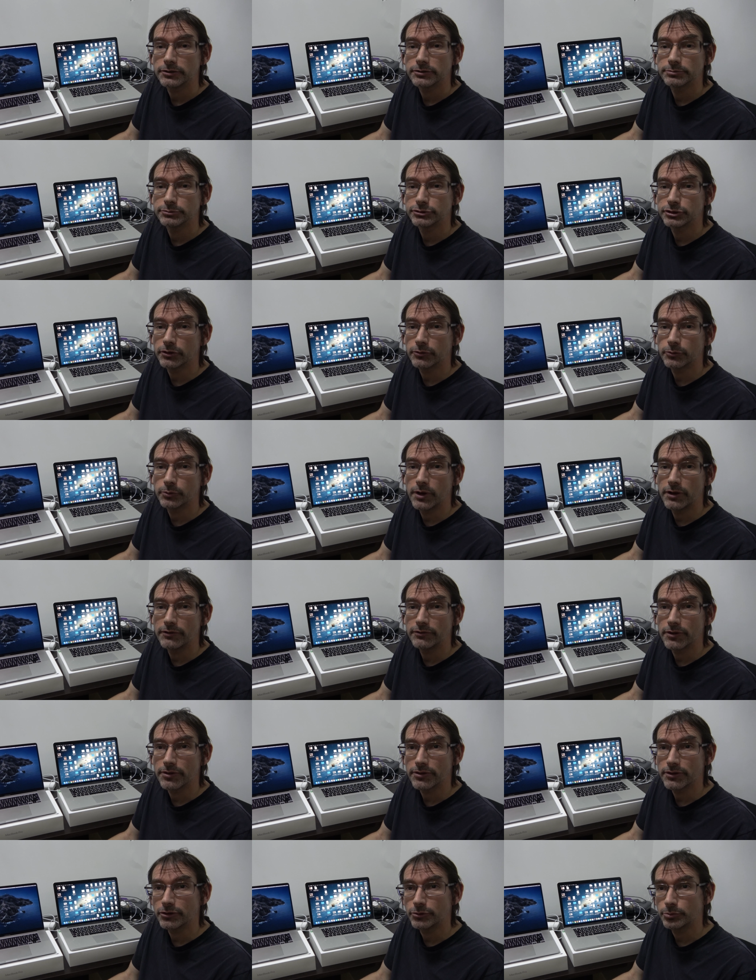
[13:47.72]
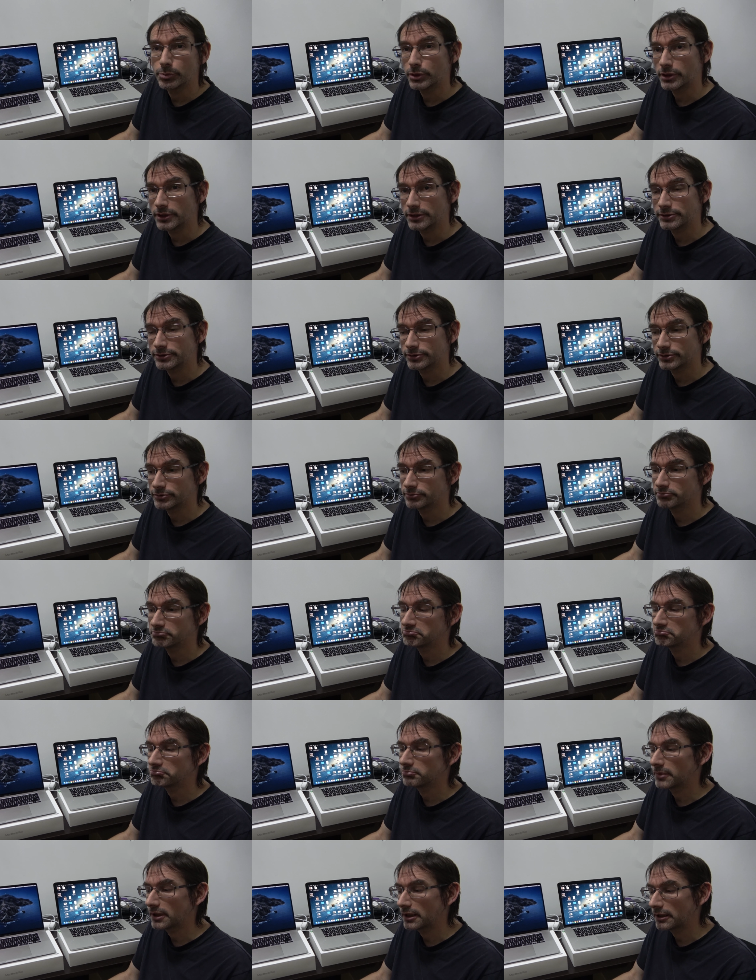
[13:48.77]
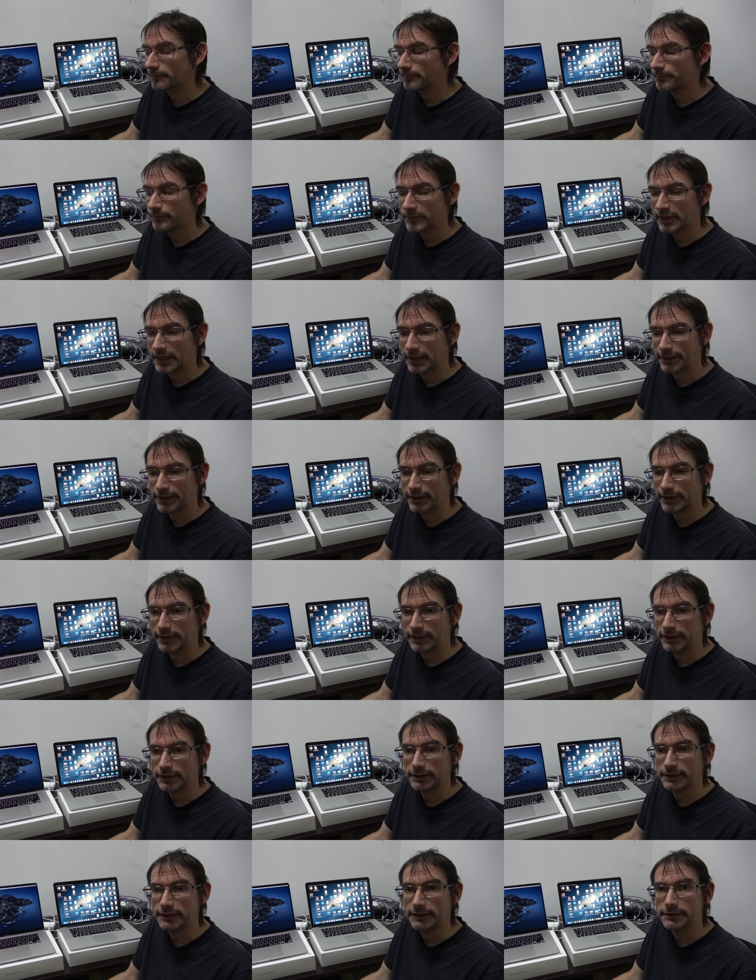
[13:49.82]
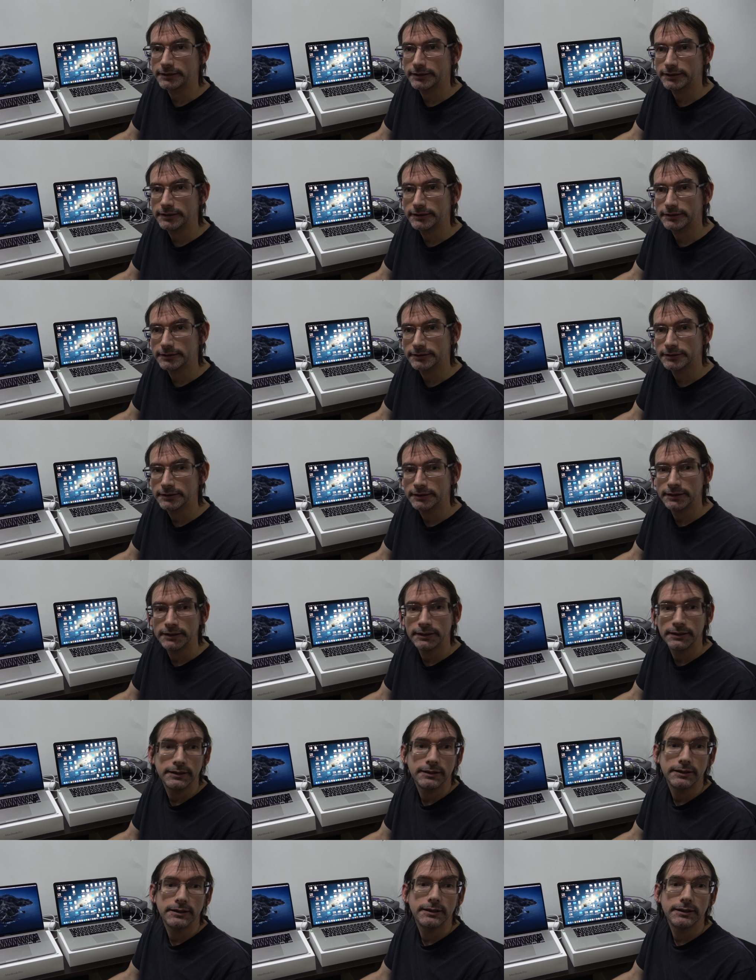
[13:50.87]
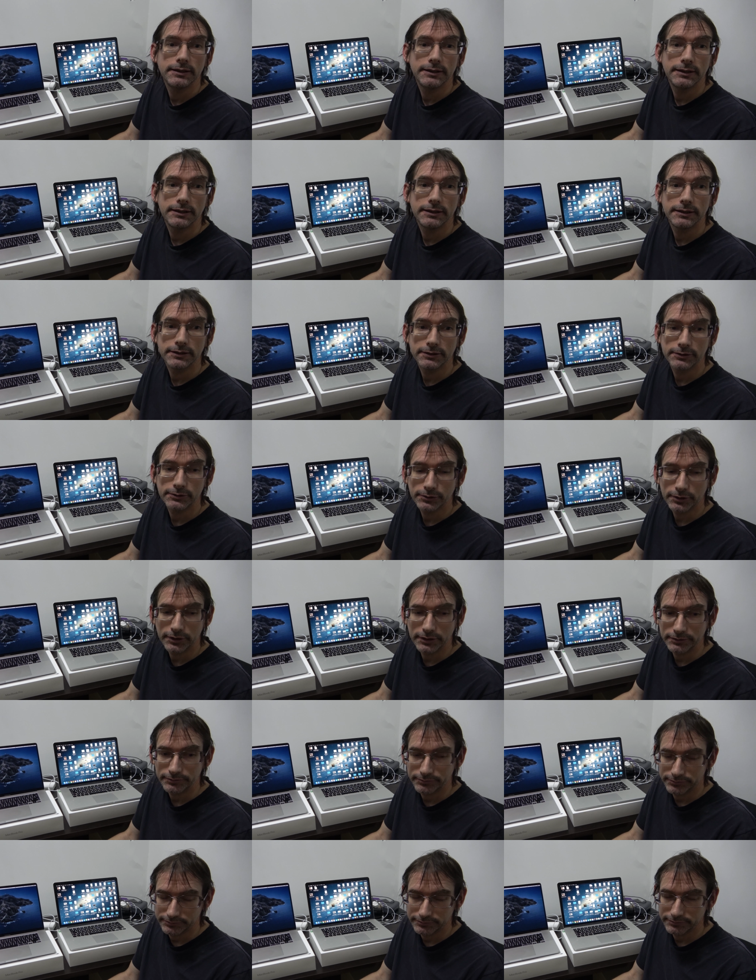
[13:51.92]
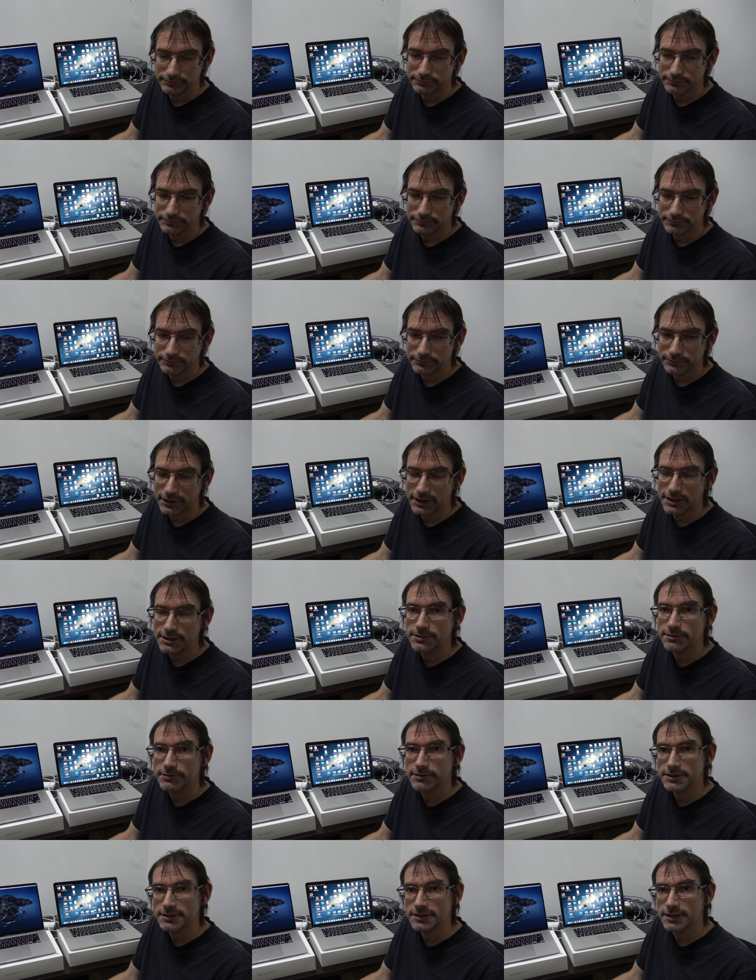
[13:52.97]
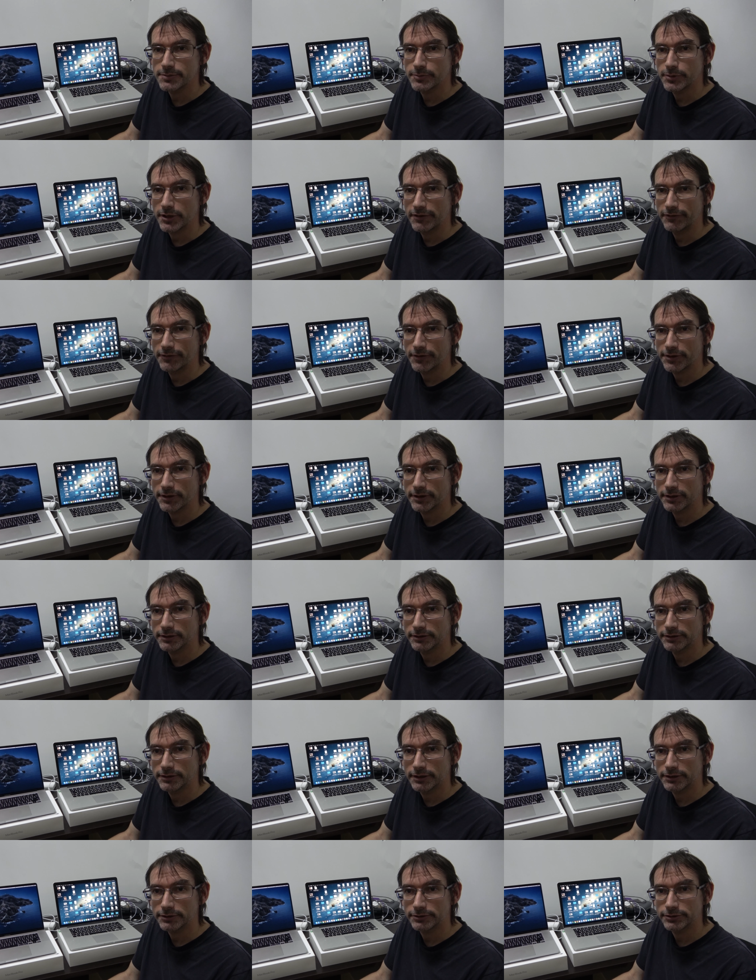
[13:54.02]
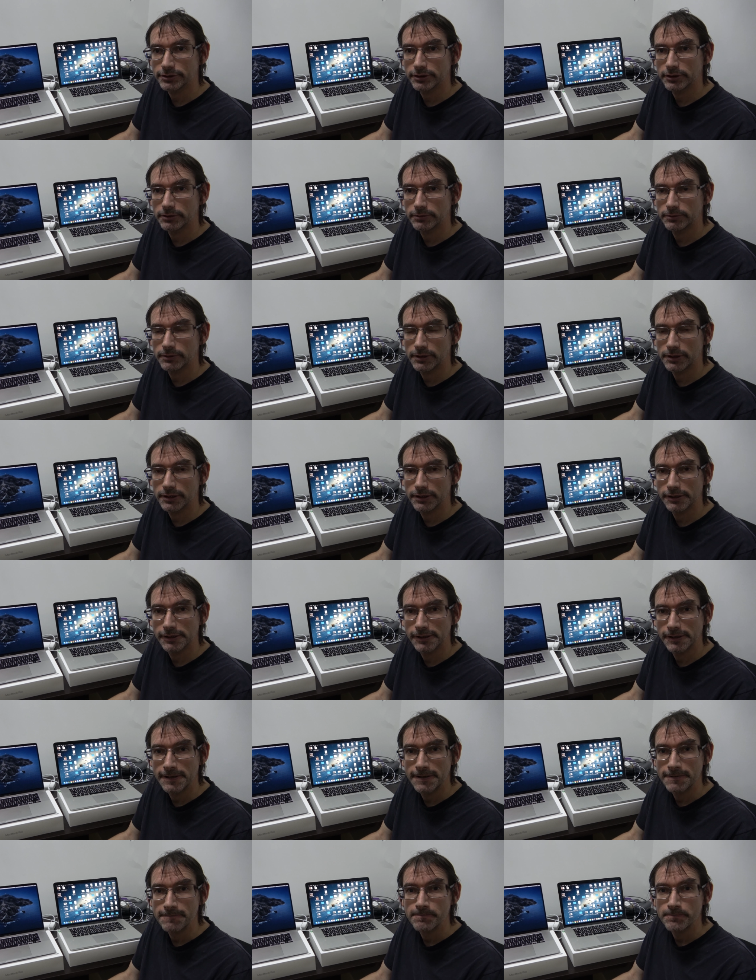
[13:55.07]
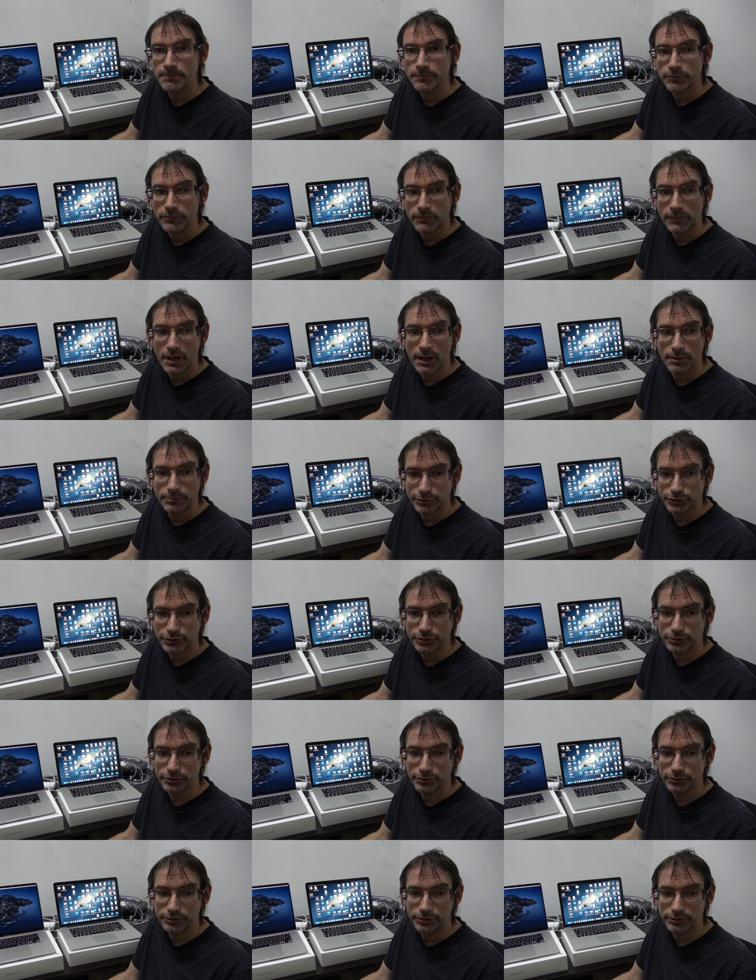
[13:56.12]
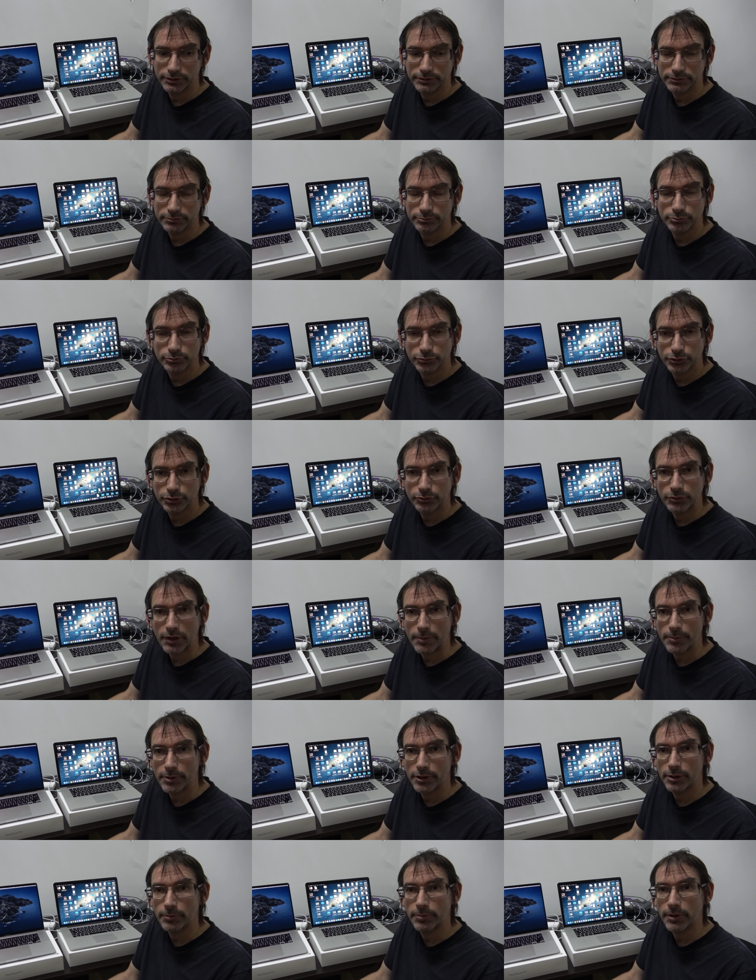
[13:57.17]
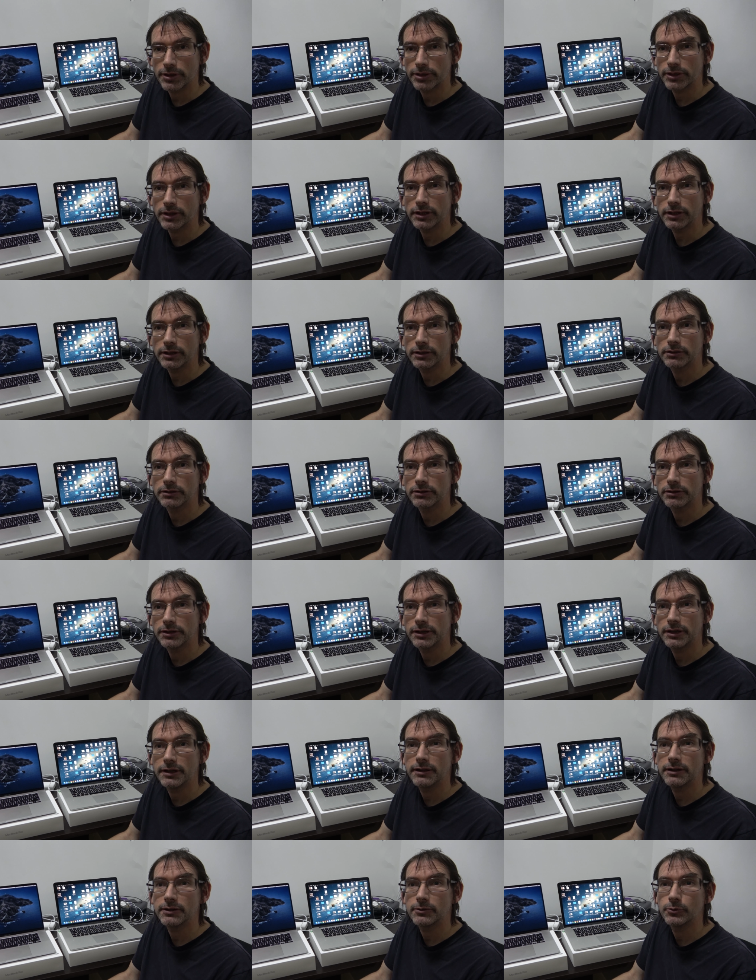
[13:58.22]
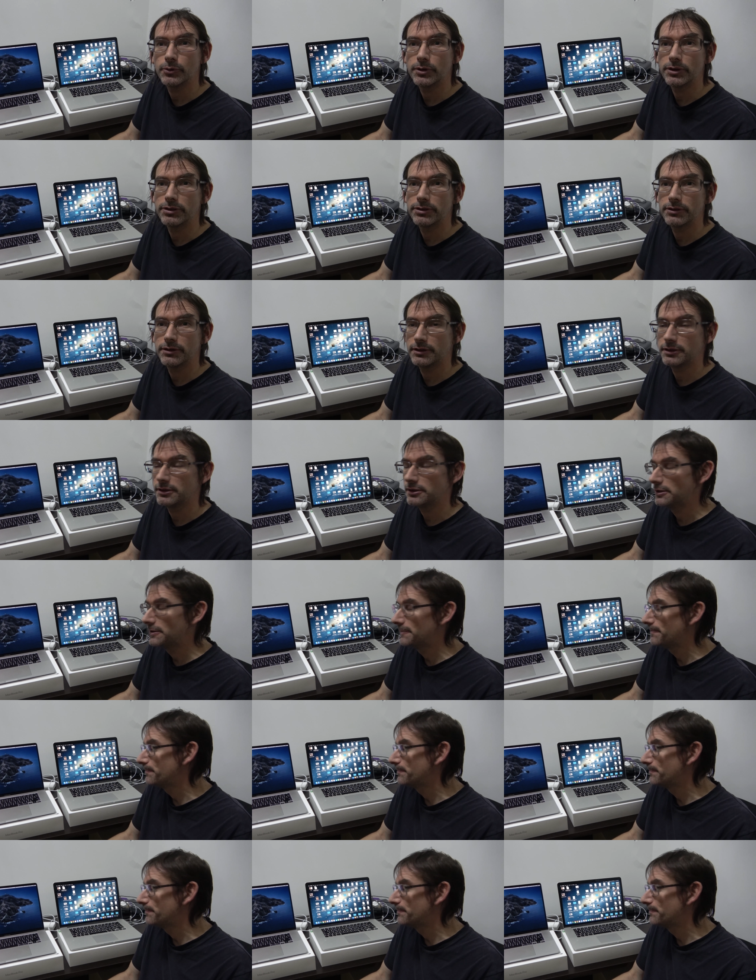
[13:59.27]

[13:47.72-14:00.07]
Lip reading: software and things, but it's getting a little late here. You know, the kids are asleep and everything and that, so I'm just going to wrap it up, I think, there with the